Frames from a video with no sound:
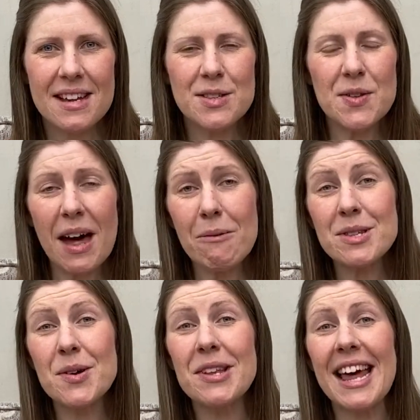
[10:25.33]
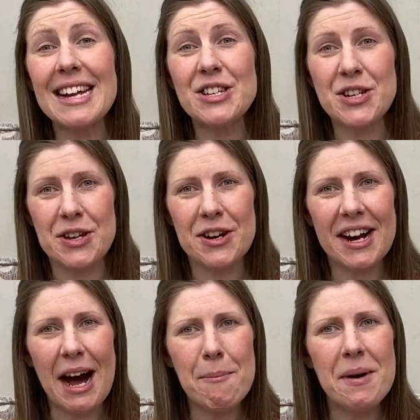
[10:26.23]
So that was online junior
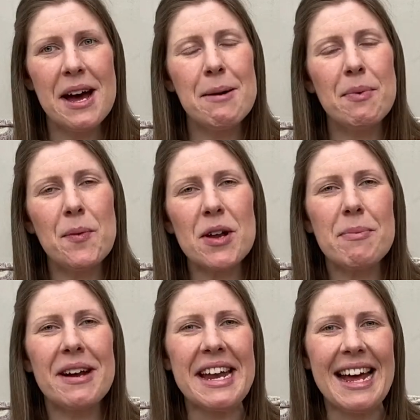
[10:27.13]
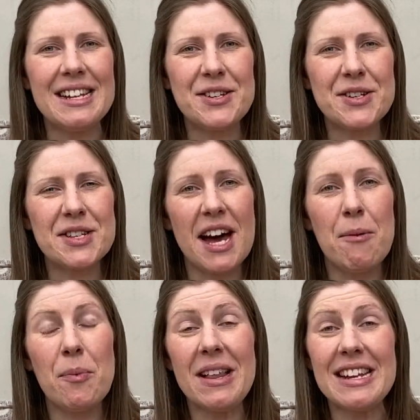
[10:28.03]
camp, but what about inters
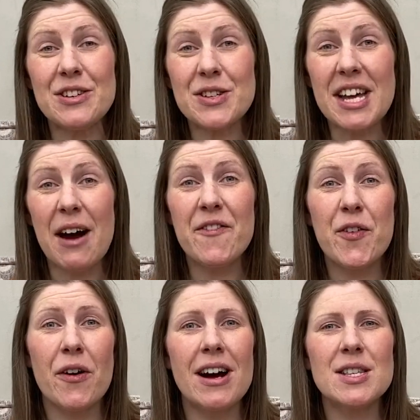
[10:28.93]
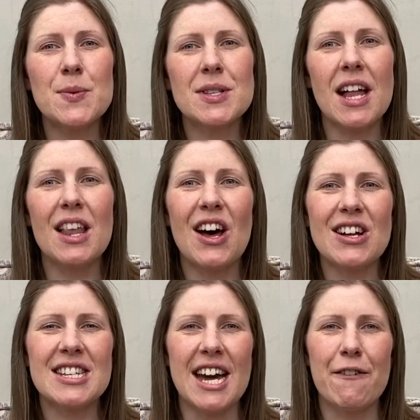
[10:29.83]
camp? Well, inters camp for us was a
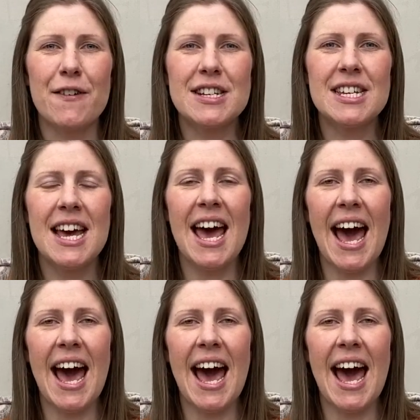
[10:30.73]
lot different.